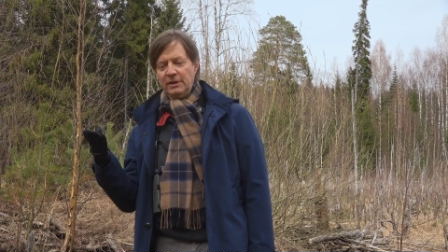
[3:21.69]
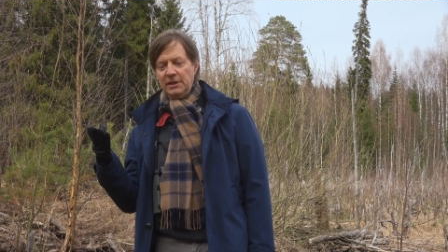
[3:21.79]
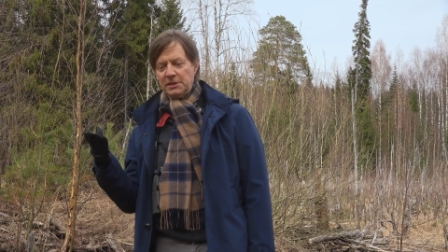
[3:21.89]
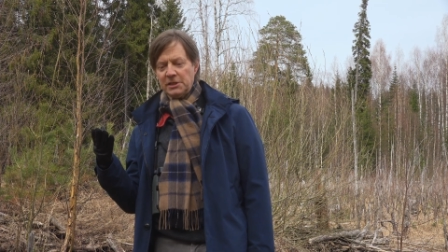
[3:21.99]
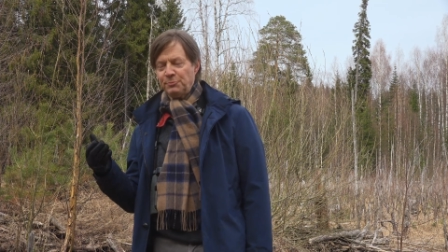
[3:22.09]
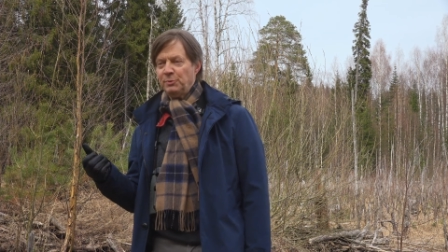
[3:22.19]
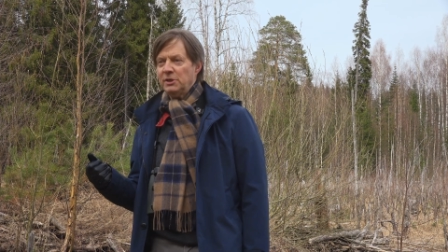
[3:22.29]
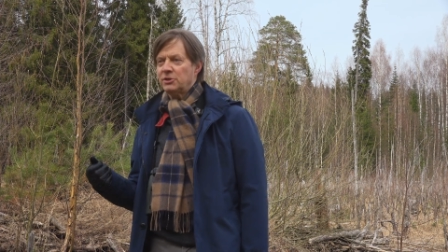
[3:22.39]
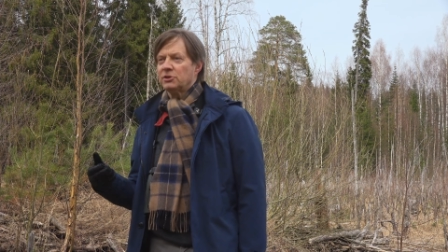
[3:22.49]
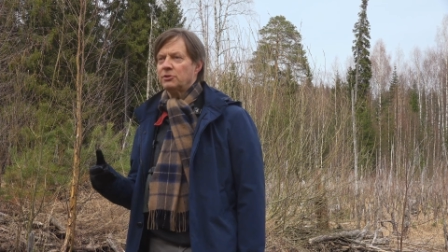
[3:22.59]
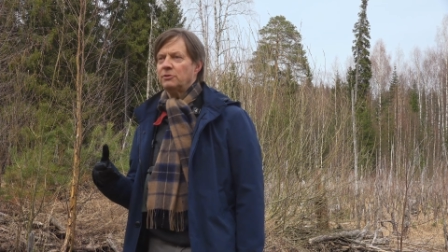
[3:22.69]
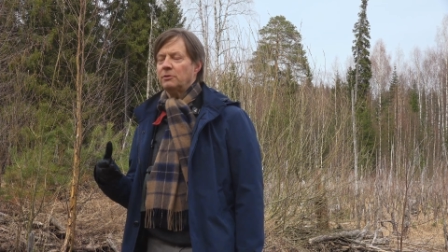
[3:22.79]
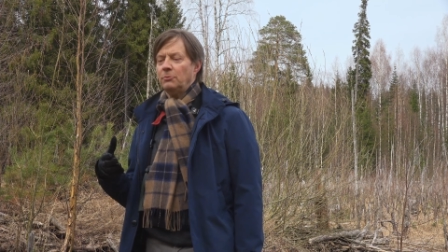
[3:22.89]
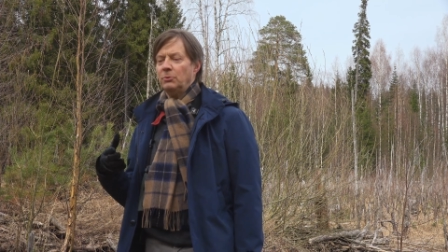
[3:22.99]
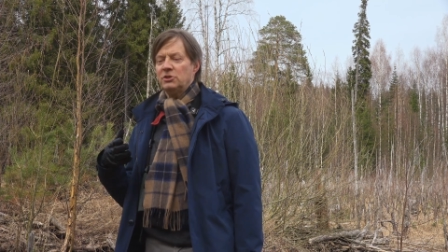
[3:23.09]
is a species
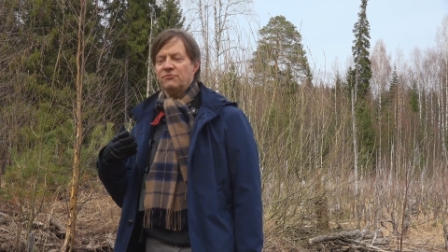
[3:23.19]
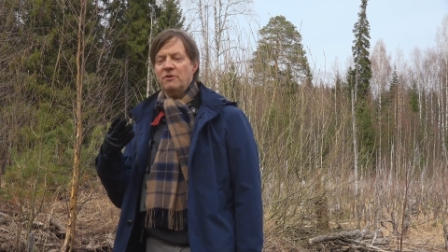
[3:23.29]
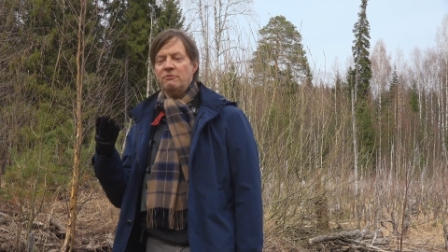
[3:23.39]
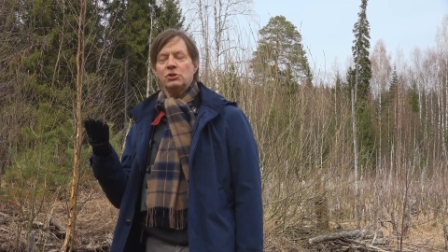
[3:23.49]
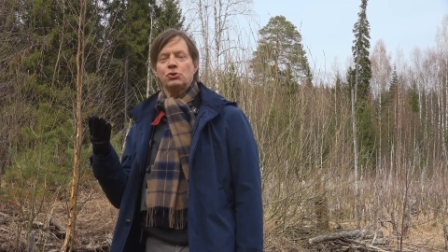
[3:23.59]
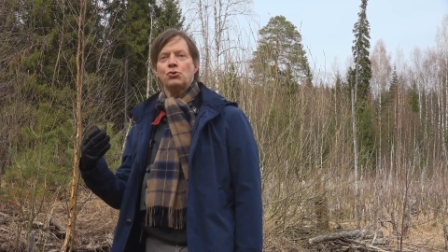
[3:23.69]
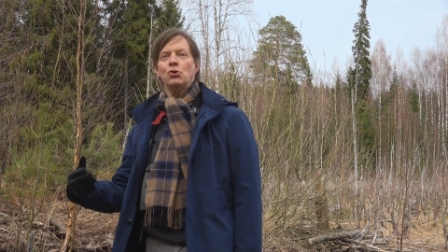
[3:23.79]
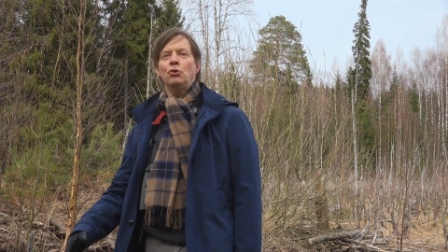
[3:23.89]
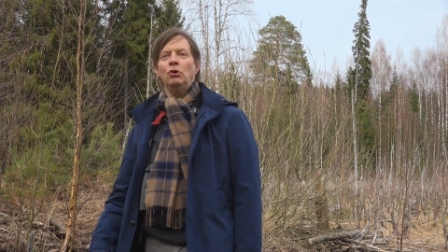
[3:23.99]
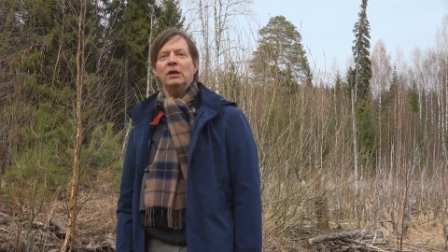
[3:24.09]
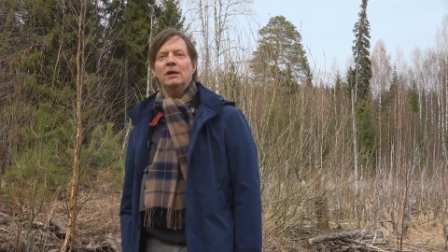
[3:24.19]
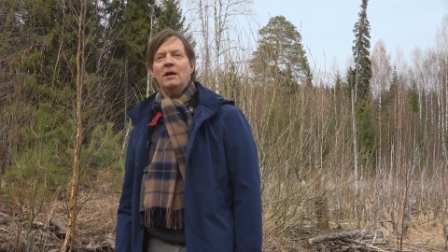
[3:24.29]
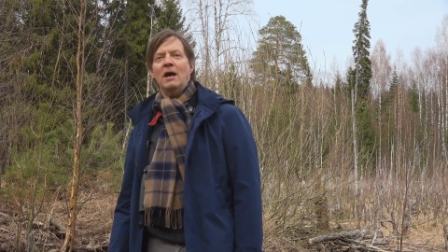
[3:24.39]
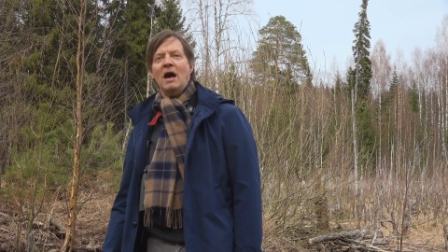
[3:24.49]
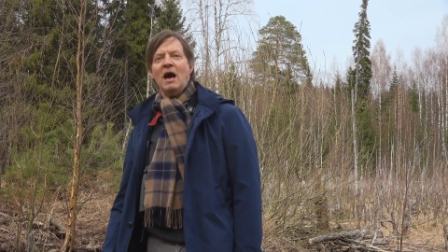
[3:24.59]
which very strongly
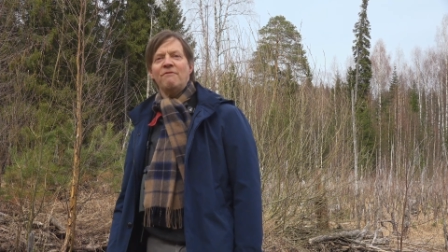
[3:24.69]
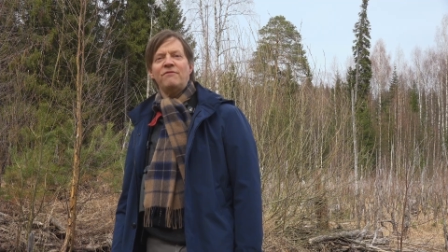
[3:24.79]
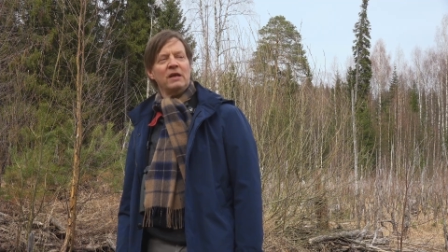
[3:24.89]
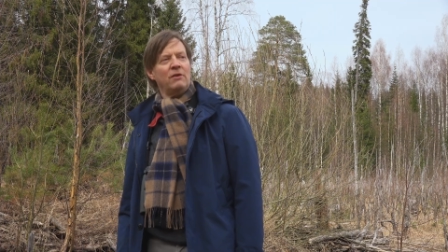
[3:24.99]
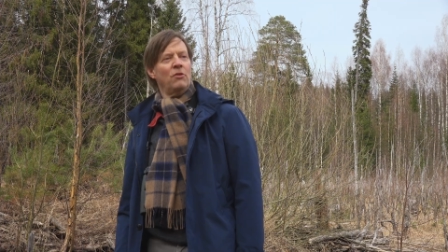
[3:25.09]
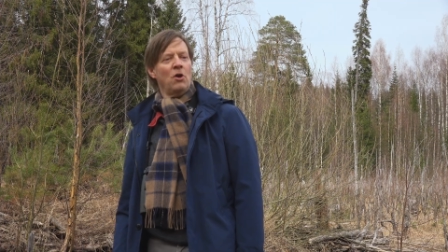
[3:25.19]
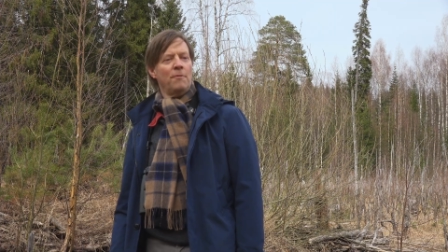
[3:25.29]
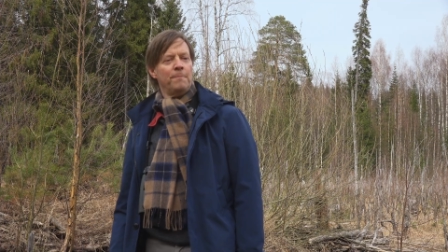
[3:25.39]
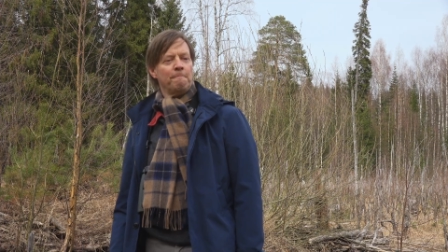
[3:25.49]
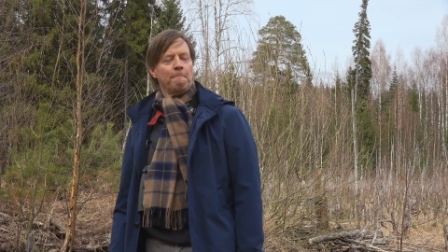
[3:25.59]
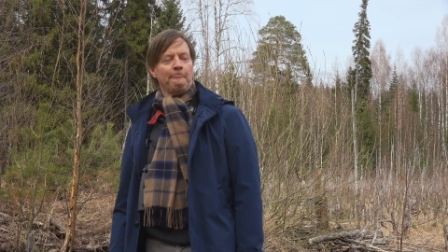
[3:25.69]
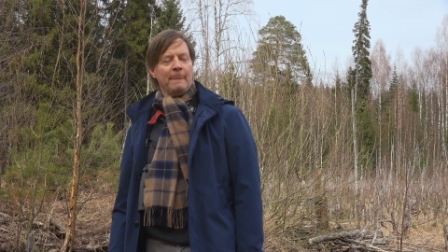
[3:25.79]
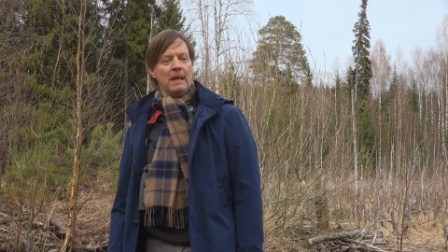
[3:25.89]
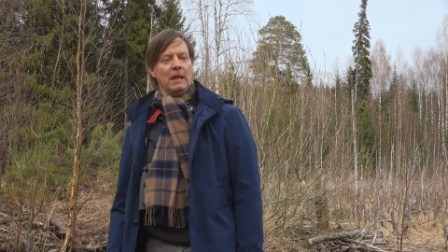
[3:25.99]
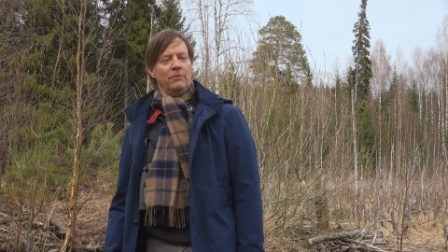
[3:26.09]
affect the
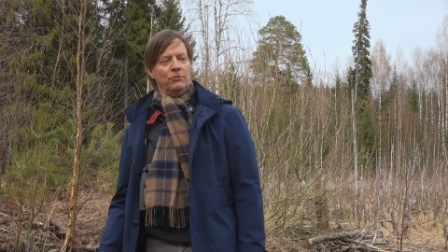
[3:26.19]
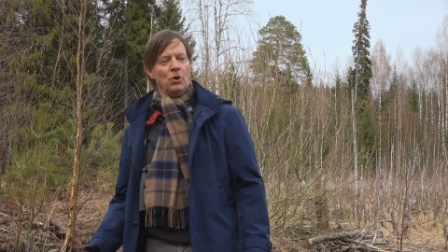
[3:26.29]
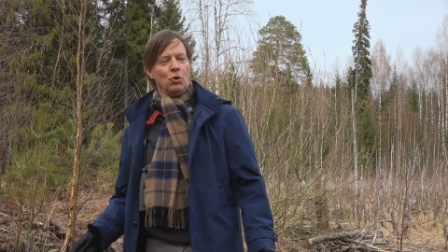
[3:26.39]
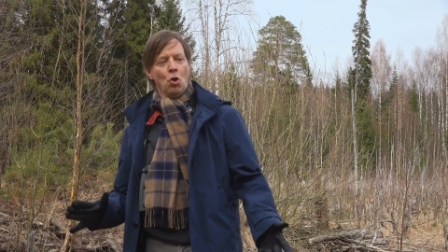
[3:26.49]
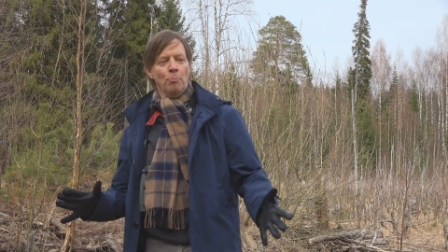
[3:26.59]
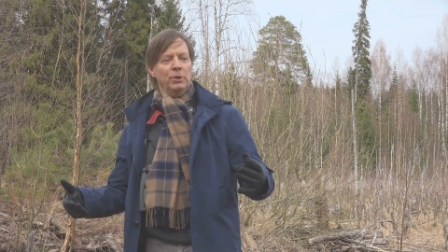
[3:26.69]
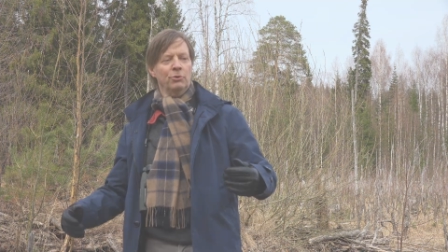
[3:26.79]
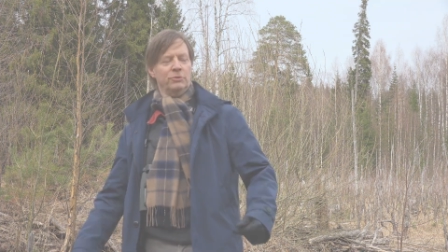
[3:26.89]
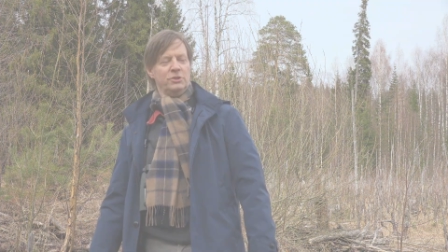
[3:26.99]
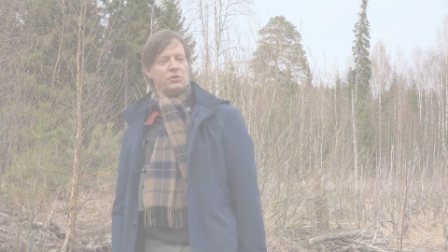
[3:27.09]
the community